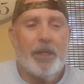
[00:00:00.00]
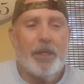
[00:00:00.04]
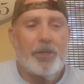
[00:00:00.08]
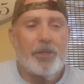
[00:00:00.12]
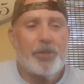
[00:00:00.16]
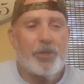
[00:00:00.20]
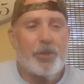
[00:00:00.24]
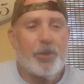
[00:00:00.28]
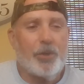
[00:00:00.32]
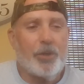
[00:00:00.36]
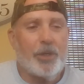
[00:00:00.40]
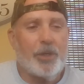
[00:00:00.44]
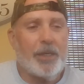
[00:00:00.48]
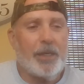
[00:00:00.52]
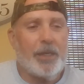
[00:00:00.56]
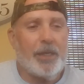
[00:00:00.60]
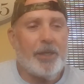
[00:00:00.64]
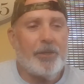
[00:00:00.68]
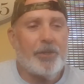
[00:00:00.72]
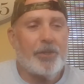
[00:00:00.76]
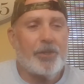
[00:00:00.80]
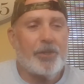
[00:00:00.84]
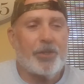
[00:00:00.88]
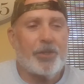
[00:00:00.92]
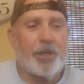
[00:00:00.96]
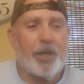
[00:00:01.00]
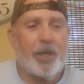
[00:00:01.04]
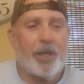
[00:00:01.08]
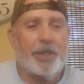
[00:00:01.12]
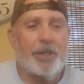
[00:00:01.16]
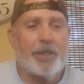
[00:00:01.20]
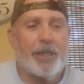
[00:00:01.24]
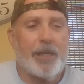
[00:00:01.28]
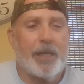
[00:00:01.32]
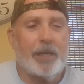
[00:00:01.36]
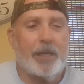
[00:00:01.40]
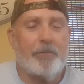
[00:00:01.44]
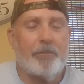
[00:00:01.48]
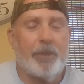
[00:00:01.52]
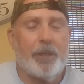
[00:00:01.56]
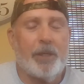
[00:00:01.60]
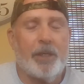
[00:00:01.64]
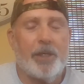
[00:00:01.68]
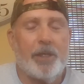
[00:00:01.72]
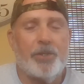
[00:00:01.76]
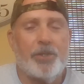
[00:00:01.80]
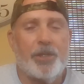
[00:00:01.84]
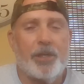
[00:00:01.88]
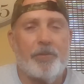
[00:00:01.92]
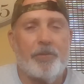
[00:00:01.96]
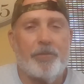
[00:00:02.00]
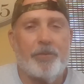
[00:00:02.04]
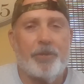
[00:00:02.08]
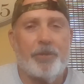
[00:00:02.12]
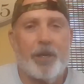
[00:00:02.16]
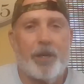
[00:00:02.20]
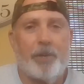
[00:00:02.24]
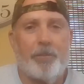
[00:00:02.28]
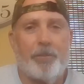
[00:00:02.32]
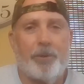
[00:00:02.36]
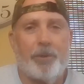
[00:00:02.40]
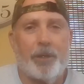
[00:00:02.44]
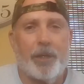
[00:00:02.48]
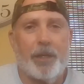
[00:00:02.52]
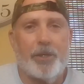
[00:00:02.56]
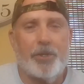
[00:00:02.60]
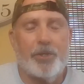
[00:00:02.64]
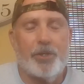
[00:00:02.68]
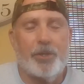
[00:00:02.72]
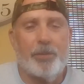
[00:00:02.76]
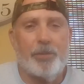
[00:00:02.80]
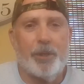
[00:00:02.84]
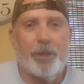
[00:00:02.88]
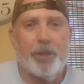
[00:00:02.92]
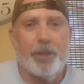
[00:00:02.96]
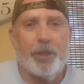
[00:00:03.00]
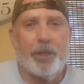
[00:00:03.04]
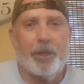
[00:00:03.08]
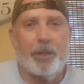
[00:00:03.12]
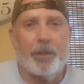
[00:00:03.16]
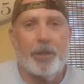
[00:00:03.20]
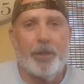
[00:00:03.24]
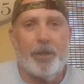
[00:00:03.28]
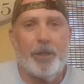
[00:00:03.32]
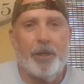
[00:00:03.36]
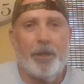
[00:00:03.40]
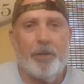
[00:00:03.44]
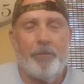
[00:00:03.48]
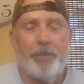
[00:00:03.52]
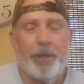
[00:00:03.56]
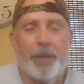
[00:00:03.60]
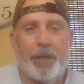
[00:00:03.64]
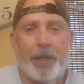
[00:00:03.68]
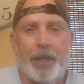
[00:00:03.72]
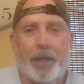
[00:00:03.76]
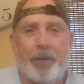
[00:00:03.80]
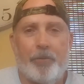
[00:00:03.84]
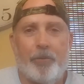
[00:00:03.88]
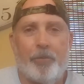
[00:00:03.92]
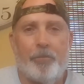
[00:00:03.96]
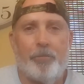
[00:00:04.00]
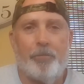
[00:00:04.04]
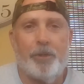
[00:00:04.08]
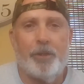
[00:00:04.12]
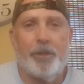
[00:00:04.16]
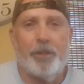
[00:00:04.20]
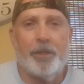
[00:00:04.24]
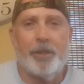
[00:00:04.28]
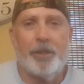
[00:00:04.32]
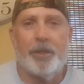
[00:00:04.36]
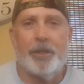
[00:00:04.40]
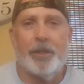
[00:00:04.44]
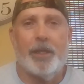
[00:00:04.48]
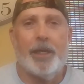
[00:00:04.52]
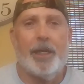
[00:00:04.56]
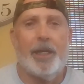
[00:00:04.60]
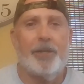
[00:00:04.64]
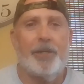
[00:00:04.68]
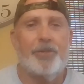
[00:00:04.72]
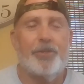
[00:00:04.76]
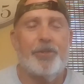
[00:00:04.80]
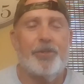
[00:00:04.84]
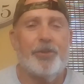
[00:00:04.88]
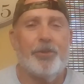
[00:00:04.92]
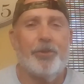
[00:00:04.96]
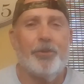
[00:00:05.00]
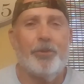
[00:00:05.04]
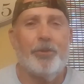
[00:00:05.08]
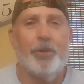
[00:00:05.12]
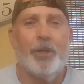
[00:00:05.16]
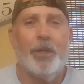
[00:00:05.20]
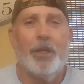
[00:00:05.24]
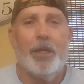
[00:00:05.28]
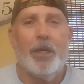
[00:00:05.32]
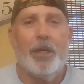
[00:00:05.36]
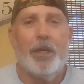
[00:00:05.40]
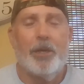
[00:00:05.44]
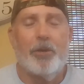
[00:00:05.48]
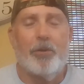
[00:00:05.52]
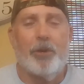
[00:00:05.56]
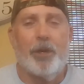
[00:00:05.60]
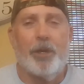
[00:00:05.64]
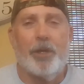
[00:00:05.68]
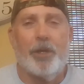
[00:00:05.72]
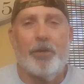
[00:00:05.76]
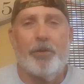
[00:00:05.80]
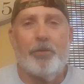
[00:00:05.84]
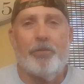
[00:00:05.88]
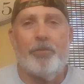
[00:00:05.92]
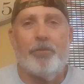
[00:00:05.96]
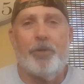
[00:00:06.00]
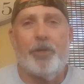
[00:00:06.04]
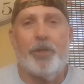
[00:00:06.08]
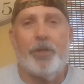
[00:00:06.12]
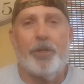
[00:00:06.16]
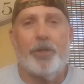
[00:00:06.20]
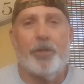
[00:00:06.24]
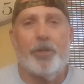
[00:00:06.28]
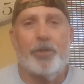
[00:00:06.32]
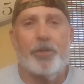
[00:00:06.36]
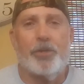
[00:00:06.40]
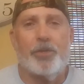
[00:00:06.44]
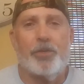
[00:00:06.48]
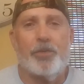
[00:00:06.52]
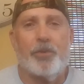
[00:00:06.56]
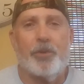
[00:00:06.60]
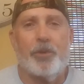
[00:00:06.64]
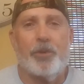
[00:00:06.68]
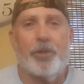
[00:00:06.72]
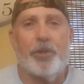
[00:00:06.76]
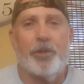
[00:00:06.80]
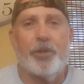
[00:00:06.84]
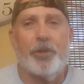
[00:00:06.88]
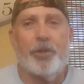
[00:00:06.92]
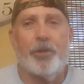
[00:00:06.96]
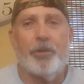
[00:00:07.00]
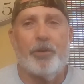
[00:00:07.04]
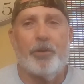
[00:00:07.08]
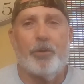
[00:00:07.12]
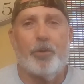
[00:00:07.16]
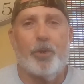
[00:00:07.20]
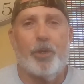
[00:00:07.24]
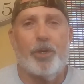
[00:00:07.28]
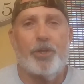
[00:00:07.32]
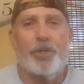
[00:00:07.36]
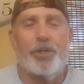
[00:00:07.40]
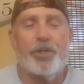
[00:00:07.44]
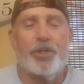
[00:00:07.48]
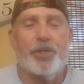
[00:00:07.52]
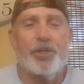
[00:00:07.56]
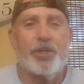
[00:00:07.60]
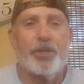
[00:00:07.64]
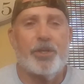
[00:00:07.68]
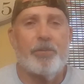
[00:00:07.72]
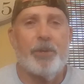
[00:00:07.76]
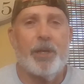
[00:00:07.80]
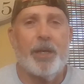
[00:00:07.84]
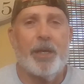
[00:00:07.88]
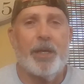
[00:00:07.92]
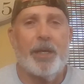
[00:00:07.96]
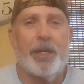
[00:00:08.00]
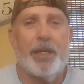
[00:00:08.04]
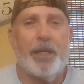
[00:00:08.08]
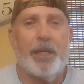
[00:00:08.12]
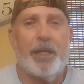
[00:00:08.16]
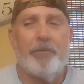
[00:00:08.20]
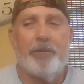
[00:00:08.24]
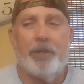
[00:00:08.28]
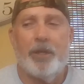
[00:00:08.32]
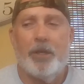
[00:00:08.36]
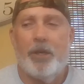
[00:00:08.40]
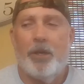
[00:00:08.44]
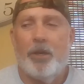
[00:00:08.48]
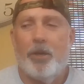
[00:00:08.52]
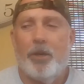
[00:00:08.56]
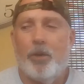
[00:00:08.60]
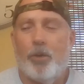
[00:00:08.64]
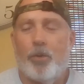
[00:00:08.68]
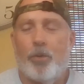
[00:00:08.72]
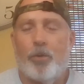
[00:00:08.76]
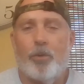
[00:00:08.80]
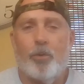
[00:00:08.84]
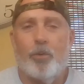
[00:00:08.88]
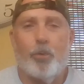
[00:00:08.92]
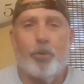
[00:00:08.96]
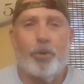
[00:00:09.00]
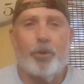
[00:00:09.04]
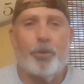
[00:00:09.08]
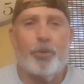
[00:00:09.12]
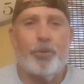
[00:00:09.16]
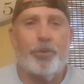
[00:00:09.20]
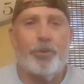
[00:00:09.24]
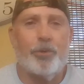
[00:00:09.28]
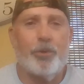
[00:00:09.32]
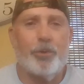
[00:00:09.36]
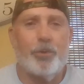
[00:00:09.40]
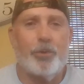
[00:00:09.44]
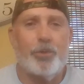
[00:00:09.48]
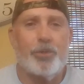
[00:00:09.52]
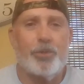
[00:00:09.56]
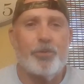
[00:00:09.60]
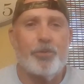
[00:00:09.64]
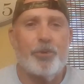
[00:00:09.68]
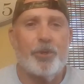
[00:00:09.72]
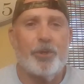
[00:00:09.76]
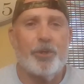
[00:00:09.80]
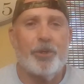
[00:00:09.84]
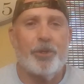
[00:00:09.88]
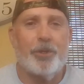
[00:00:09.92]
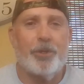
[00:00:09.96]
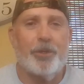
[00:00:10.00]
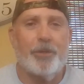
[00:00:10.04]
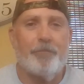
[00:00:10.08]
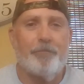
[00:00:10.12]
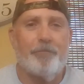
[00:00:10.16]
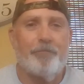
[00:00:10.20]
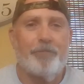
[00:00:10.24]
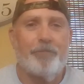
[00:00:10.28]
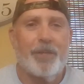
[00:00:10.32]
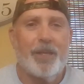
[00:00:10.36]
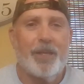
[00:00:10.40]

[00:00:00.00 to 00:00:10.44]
So again, just contact me at jeffkoppel at gmail.com and I would be glad to create new videos for your questions you might have or work with you as a realtor.